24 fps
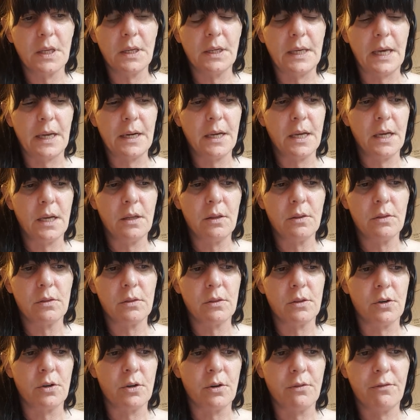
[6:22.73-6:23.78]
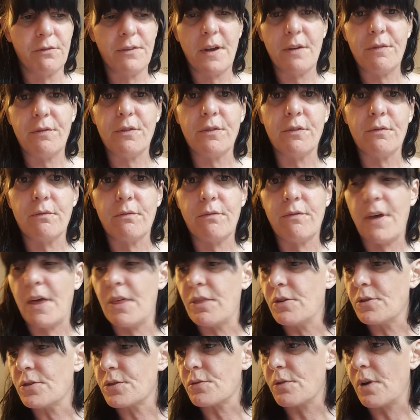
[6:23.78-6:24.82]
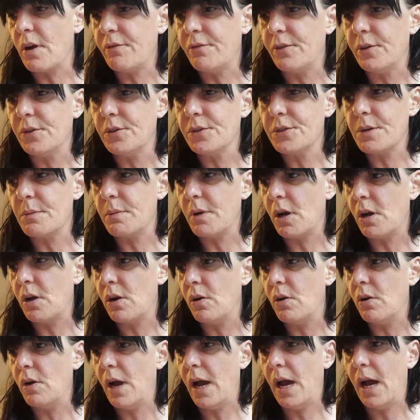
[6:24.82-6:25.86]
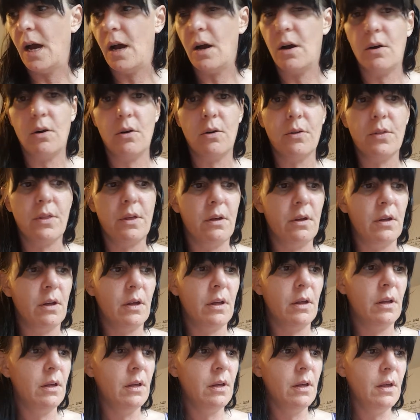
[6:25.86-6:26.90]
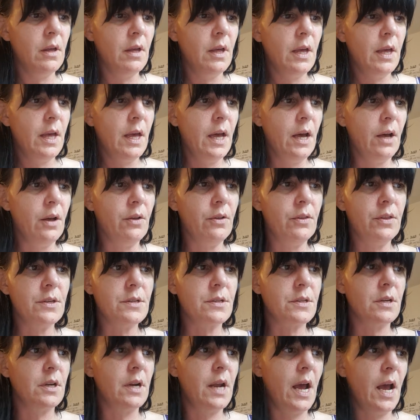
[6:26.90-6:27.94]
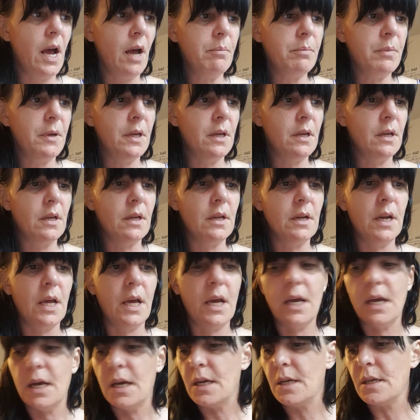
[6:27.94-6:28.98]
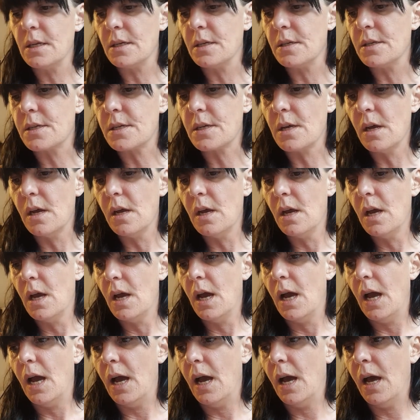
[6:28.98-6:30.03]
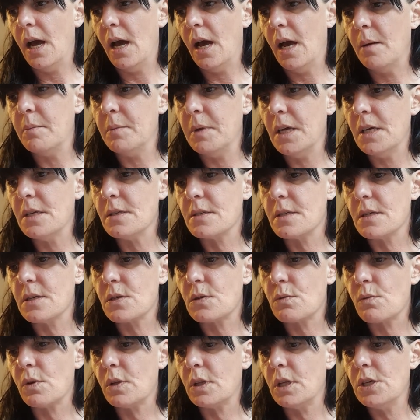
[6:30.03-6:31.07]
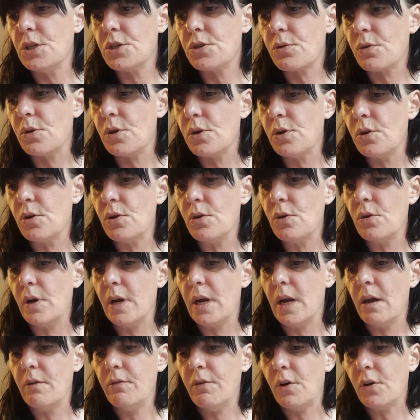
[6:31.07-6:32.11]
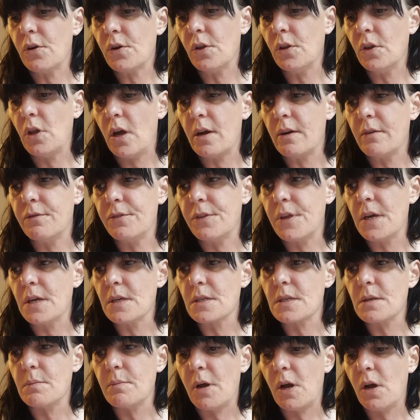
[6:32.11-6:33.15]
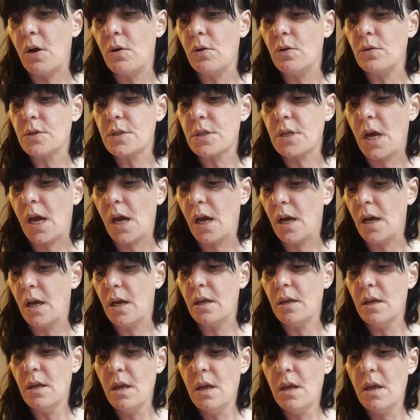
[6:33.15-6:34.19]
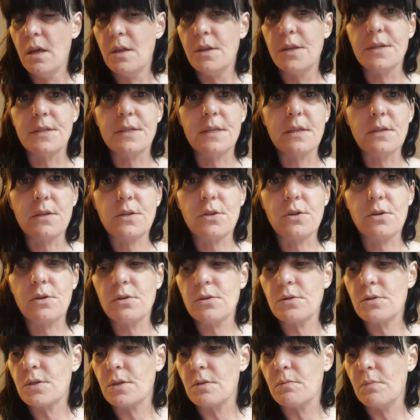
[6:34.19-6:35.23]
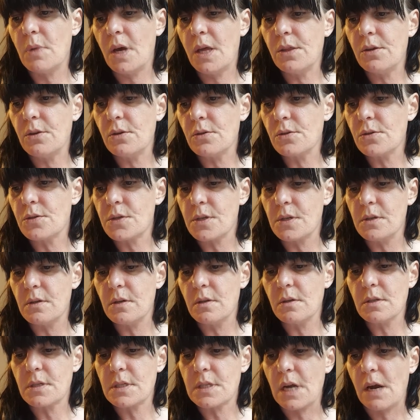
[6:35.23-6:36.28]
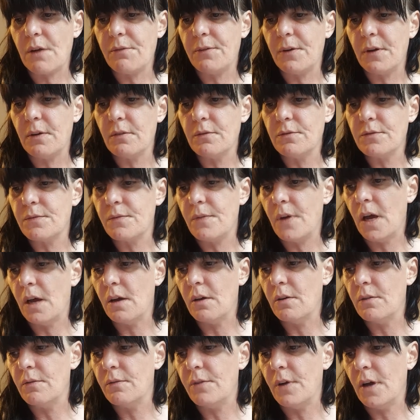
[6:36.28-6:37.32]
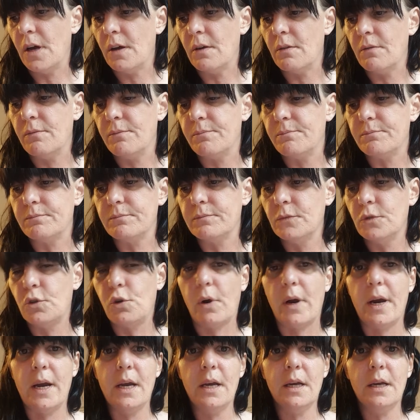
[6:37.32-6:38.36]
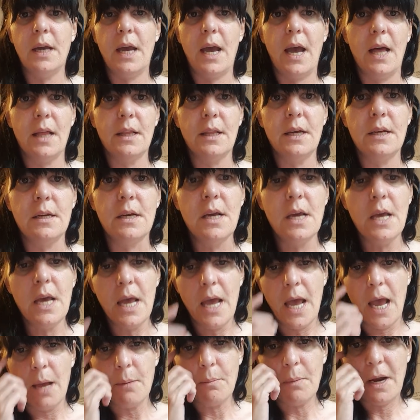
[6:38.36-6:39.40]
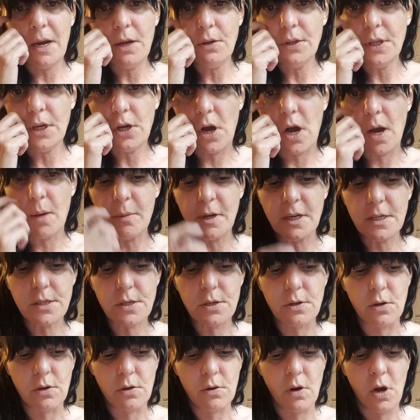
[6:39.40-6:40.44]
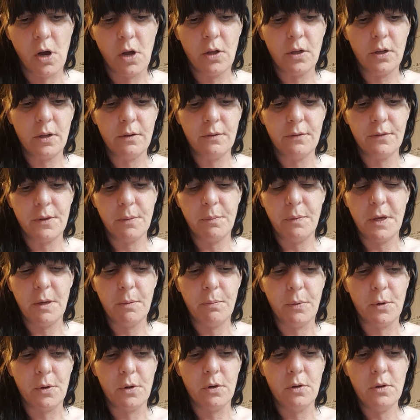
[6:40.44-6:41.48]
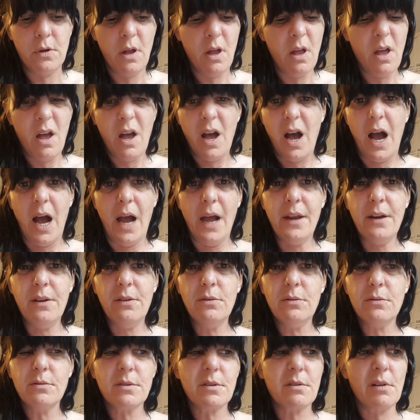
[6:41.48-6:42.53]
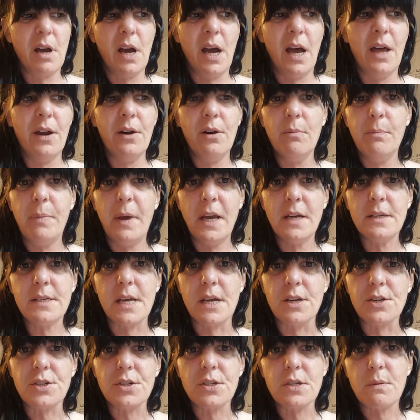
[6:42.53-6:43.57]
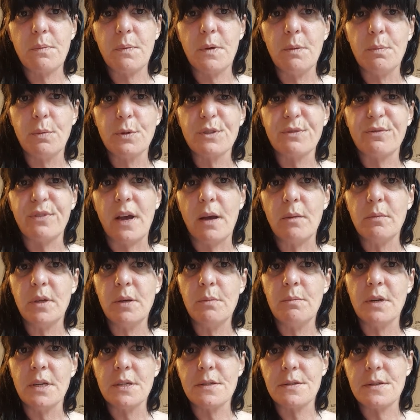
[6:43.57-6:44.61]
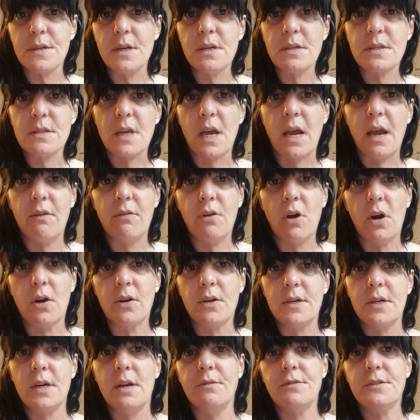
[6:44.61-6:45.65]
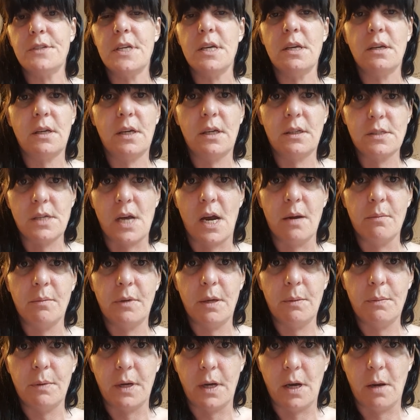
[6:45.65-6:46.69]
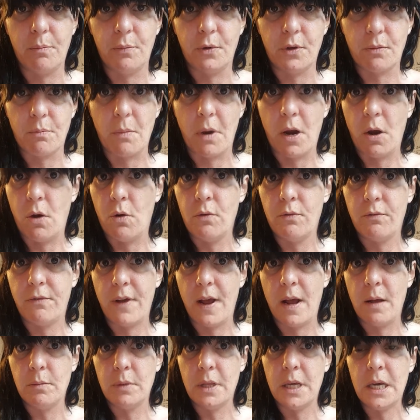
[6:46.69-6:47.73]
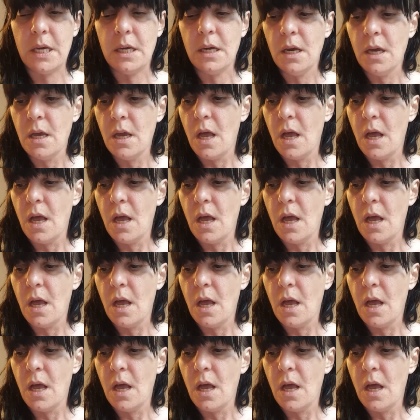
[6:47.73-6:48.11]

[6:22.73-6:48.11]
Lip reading: getting their feathers ruffled about how the hell this could happen, and is this really true? And I've heard a lot of things about the sisters and mothers and stuff of Greg Hallett. And my only comment to all of the people, I don't pay attention to people's family business. I have a hard enough time keeping up with my own family.